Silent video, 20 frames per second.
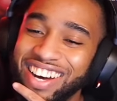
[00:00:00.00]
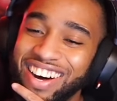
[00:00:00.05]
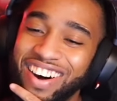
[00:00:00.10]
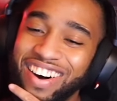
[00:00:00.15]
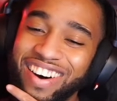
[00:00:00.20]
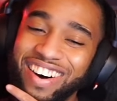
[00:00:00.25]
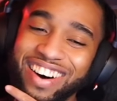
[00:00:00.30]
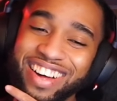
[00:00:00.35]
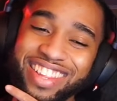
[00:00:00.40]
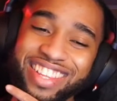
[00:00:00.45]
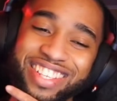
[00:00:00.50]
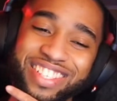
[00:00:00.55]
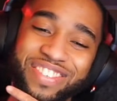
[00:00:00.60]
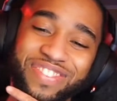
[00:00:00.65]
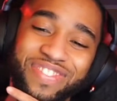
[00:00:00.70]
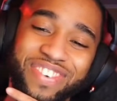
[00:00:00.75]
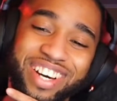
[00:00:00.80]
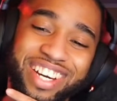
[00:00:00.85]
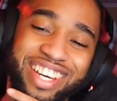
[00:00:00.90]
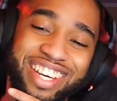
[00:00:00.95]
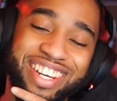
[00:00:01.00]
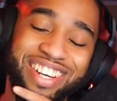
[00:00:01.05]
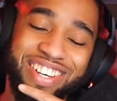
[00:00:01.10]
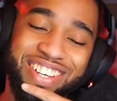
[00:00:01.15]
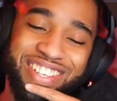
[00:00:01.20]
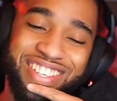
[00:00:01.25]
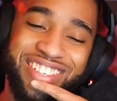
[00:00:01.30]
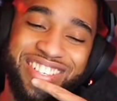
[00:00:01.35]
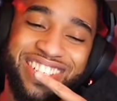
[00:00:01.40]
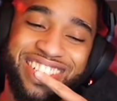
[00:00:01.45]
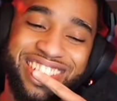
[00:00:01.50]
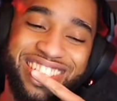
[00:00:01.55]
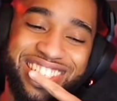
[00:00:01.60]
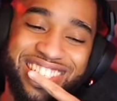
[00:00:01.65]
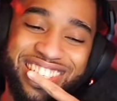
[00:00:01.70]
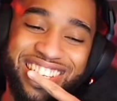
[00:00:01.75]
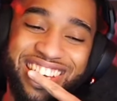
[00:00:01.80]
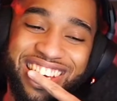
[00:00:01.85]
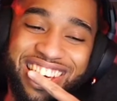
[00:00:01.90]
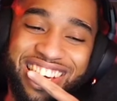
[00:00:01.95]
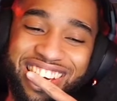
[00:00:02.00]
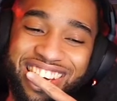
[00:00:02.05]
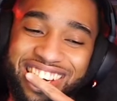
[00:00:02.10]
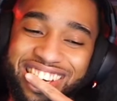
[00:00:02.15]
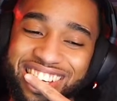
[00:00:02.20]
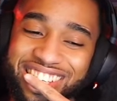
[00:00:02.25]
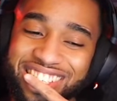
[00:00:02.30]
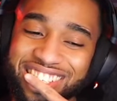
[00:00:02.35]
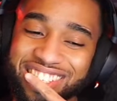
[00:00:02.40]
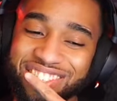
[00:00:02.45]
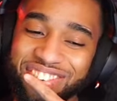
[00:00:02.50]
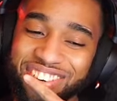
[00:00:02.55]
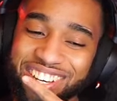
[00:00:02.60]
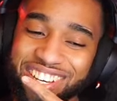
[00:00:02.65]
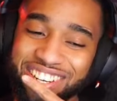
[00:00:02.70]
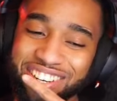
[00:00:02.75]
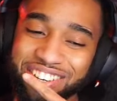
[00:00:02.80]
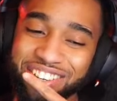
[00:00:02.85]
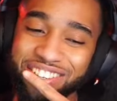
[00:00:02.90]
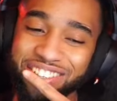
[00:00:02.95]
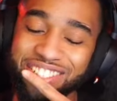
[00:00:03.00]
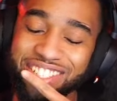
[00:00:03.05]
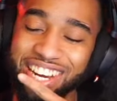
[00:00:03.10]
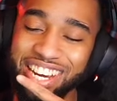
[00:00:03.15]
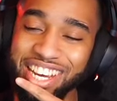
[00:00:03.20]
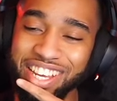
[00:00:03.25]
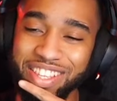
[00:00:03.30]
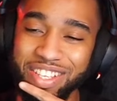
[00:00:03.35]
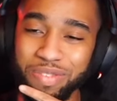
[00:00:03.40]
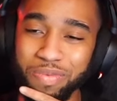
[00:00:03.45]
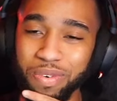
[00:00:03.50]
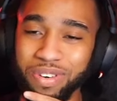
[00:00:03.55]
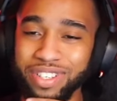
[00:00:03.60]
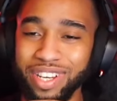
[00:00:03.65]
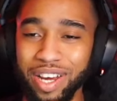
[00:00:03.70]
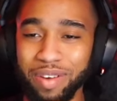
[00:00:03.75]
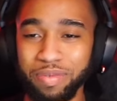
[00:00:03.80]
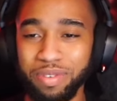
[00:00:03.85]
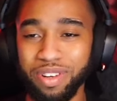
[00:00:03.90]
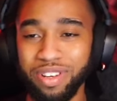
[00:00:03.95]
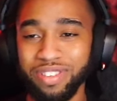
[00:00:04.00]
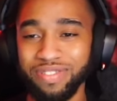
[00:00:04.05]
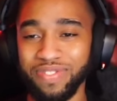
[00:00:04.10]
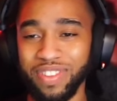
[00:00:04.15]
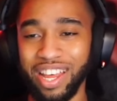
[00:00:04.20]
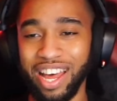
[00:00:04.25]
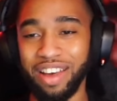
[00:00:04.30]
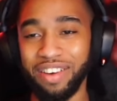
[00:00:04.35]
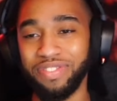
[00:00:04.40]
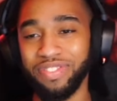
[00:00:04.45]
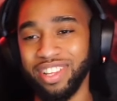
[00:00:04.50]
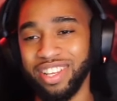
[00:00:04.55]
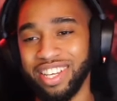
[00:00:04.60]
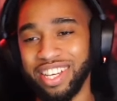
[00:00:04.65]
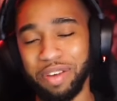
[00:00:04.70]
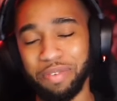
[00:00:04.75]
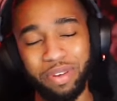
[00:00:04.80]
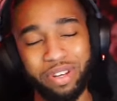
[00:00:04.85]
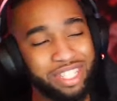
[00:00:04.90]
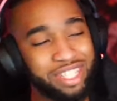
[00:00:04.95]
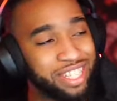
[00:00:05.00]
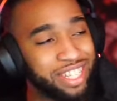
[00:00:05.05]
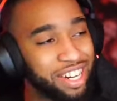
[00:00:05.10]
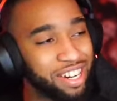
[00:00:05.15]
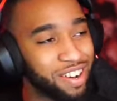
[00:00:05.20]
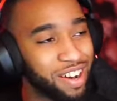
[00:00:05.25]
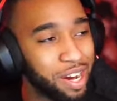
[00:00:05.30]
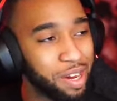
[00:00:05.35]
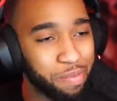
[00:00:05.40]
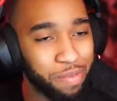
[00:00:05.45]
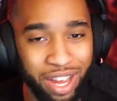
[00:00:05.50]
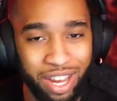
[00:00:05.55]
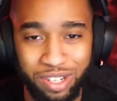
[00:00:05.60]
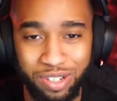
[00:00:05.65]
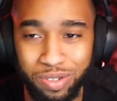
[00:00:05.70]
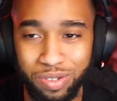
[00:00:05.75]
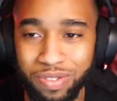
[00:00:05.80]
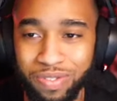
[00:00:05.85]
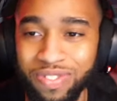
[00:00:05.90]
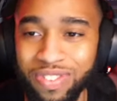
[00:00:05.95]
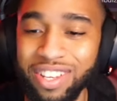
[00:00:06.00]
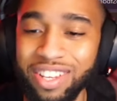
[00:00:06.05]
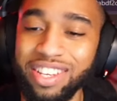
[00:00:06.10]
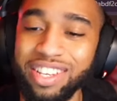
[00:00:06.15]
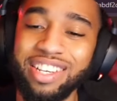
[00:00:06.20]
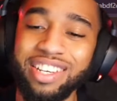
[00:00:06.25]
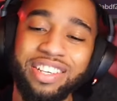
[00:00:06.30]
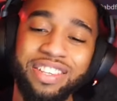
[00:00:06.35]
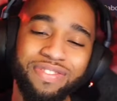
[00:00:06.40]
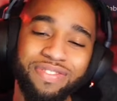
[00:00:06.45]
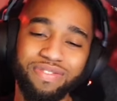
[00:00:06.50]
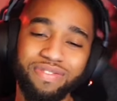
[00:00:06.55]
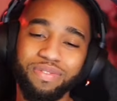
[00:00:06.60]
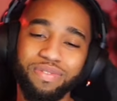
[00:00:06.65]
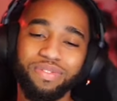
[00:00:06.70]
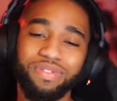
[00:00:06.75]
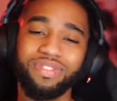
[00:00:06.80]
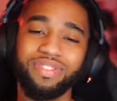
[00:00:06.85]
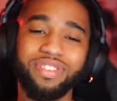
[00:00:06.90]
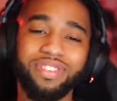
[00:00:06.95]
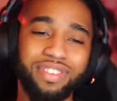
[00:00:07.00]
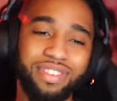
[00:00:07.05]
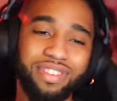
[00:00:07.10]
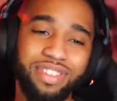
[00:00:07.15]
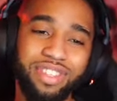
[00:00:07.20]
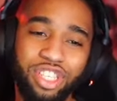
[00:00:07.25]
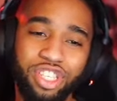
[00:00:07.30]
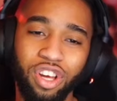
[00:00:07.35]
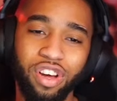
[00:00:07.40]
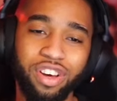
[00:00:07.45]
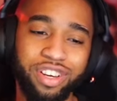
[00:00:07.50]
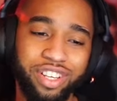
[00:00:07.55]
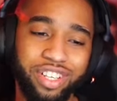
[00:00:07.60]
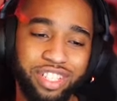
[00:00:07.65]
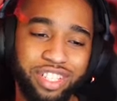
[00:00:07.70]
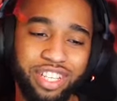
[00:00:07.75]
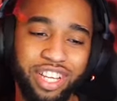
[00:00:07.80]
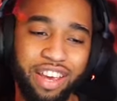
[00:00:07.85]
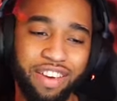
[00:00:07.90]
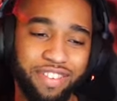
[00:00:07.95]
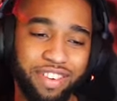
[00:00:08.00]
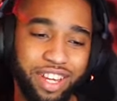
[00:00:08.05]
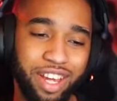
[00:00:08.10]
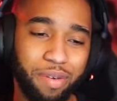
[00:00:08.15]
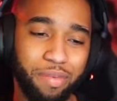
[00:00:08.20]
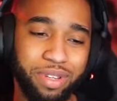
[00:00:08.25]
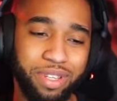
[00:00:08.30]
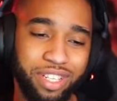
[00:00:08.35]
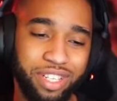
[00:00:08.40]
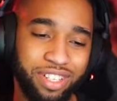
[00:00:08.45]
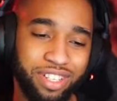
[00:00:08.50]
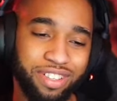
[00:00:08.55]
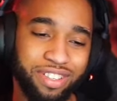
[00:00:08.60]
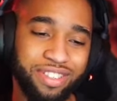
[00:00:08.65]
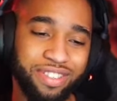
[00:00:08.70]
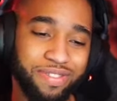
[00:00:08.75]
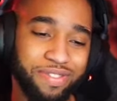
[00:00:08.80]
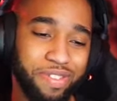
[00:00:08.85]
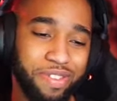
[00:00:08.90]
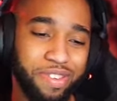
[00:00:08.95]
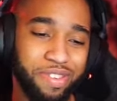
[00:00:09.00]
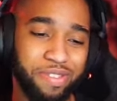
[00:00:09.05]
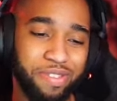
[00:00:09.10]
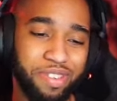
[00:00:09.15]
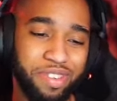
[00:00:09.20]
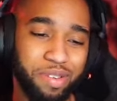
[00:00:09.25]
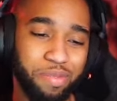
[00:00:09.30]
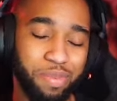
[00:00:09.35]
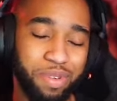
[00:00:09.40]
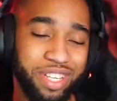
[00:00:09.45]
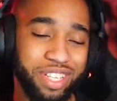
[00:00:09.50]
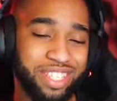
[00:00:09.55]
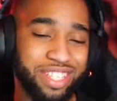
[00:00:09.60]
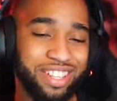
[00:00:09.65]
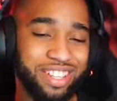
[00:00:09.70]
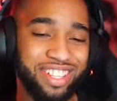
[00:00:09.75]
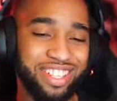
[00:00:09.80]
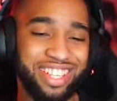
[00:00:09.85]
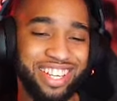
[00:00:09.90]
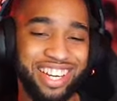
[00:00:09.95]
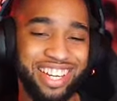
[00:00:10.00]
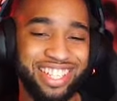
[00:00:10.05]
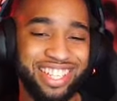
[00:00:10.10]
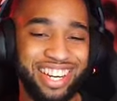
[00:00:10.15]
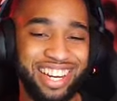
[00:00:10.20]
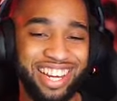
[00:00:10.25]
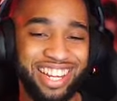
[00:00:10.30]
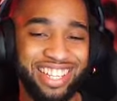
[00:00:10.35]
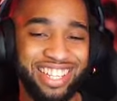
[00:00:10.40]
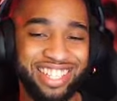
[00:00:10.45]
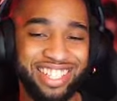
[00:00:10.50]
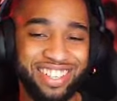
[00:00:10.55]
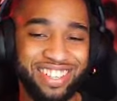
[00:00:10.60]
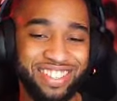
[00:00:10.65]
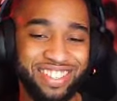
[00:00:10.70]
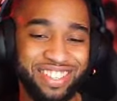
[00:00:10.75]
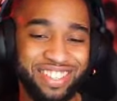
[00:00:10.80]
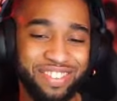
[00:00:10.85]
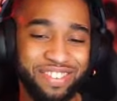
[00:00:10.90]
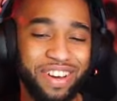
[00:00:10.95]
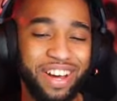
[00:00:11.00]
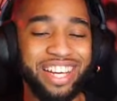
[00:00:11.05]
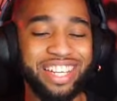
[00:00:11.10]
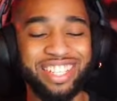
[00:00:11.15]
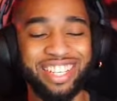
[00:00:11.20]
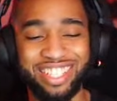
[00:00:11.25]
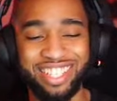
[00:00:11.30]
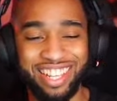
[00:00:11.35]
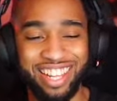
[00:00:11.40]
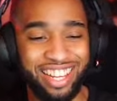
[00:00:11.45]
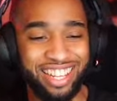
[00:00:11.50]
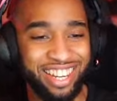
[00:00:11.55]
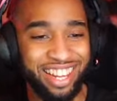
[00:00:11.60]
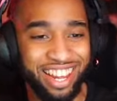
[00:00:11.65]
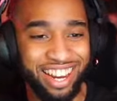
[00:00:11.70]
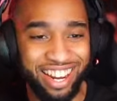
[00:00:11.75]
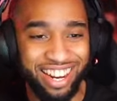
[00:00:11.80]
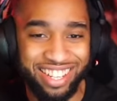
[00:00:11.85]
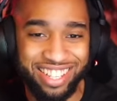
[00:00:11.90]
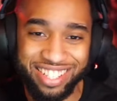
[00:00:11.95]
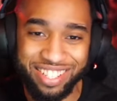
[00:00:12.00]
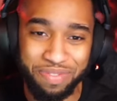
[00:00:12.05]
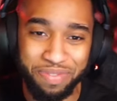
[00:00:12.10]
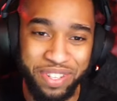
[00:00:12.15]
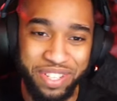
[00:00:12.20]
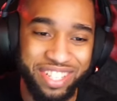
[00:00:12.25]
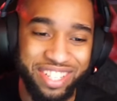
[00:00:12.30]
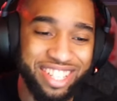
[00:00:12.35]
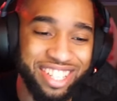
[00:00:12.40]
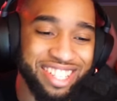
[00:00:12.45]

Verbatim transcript: Oh, this fucking hurts. This fucking hurts. Should I get this more time, y'all? I feel like am I just dick right here, Mashle? The song you just not even a competition, but this still is like a 10 out of 10 song though. Well, actually, I say like 9 out of 10, but.